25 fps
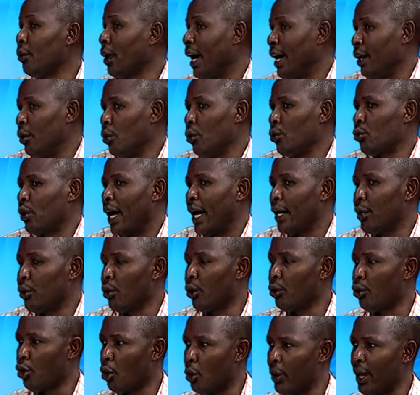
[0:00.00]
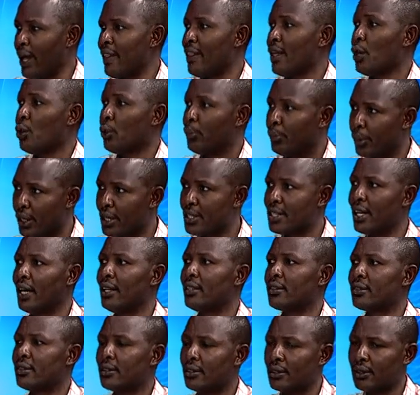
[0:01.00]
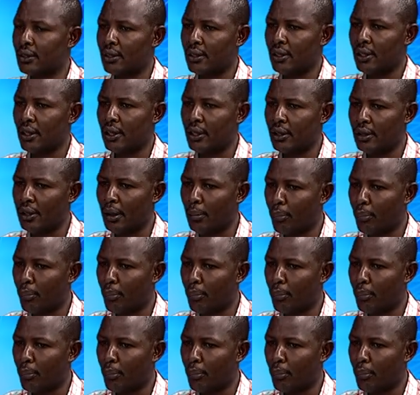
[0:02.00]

don't know where they represent the